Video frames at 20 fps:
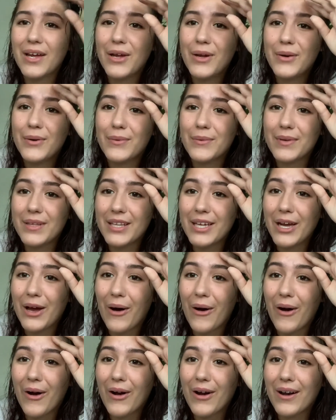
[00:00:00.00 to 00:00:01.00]
really
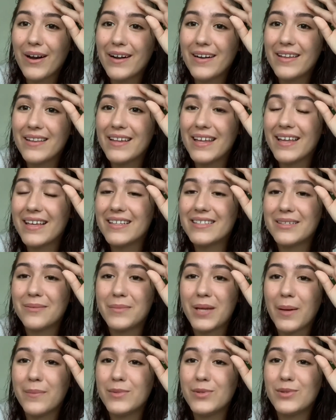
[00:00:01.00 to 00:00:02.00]
hard. Like
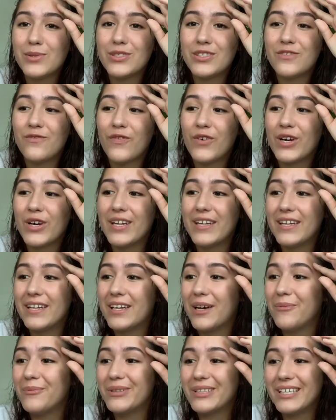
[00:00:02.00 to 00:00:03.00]
sometimes you just
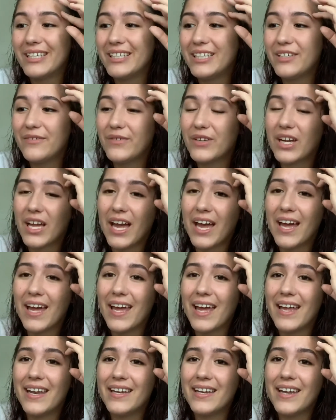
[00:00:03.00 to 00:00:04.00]
completely forget
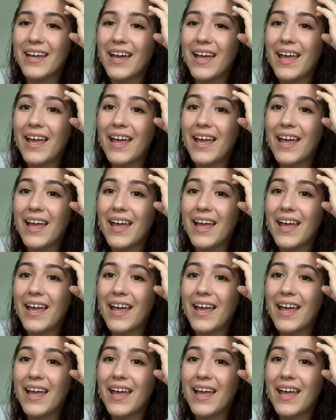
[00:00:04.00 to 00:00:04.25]
and